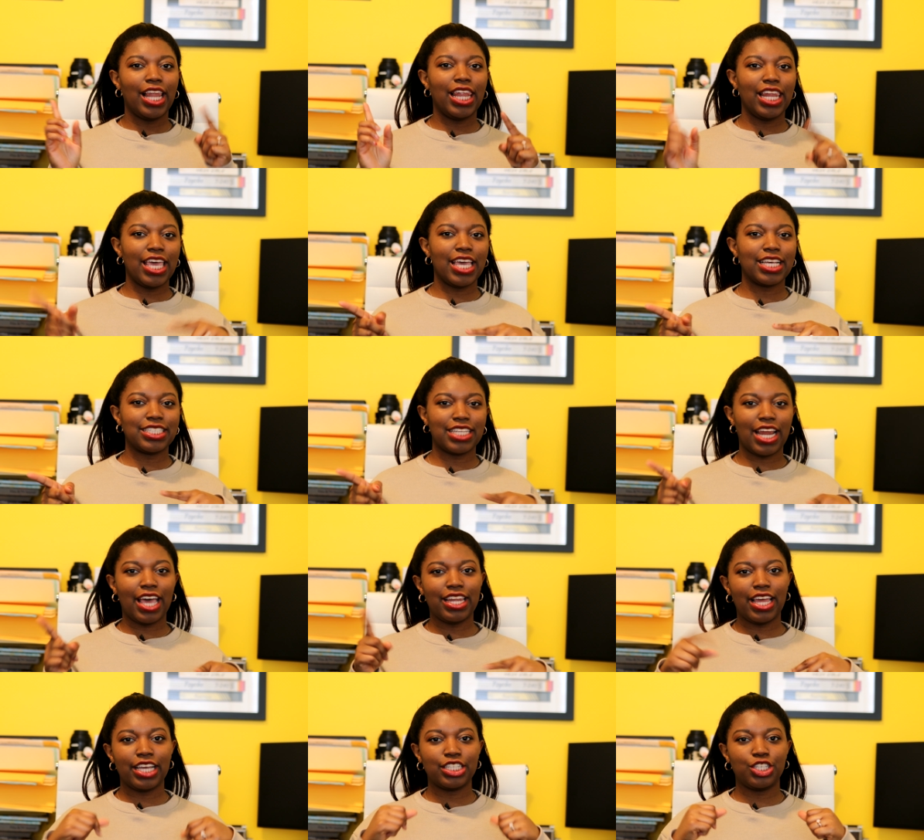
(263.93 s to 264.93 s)
links that
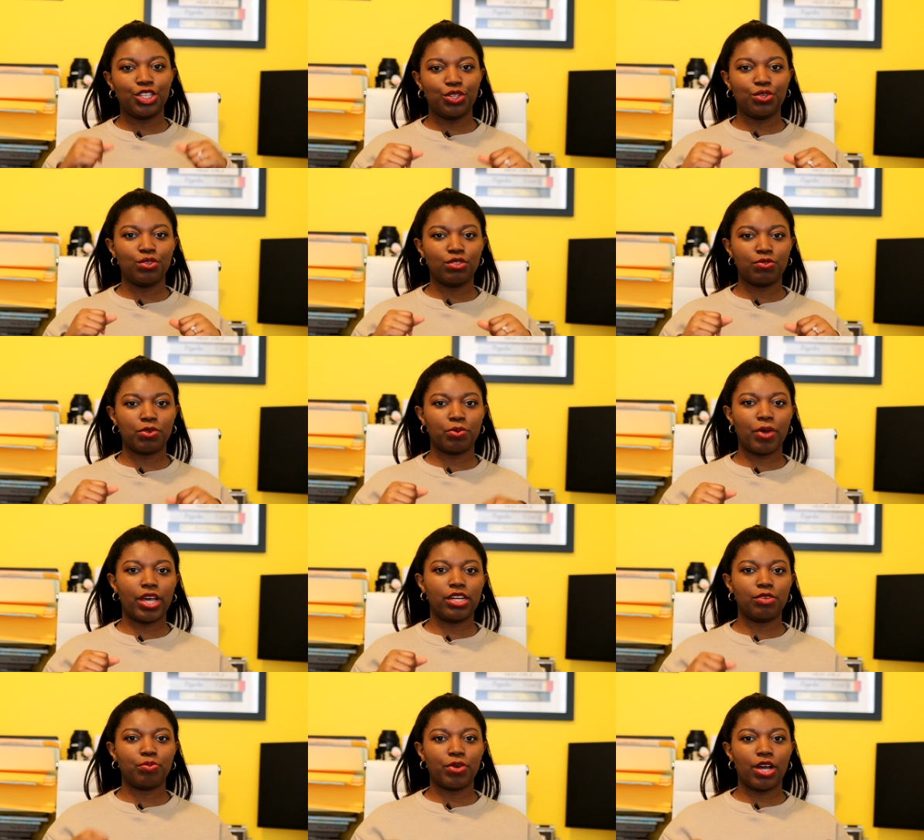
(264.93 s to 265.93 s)
I like to use for
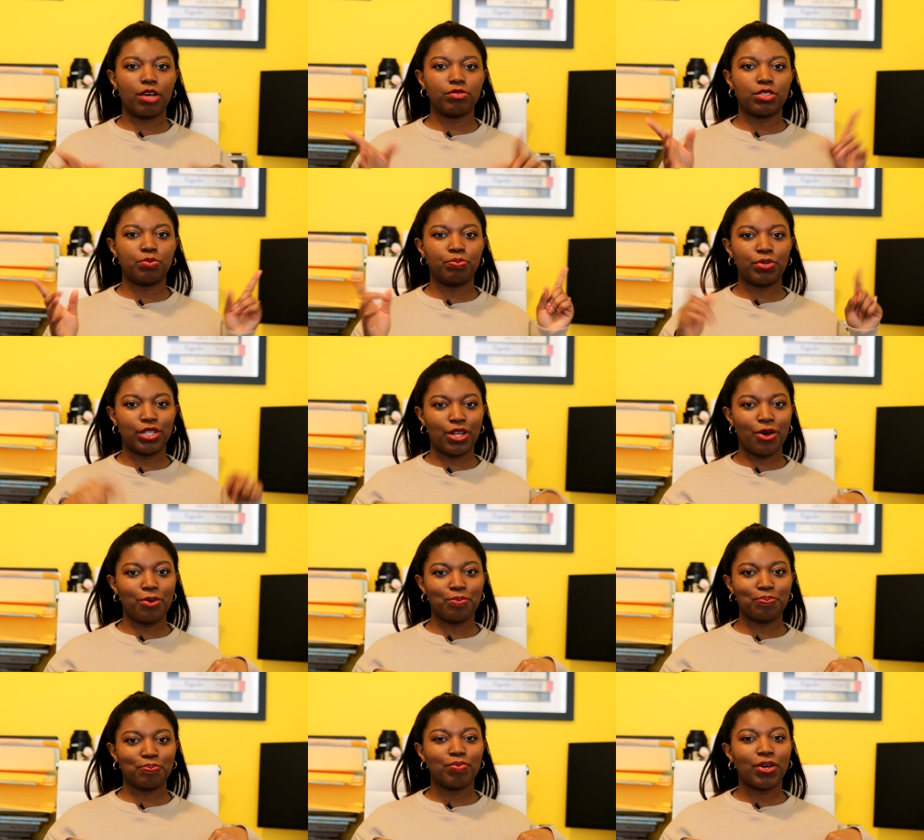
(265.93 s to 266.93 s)
writing prompts below,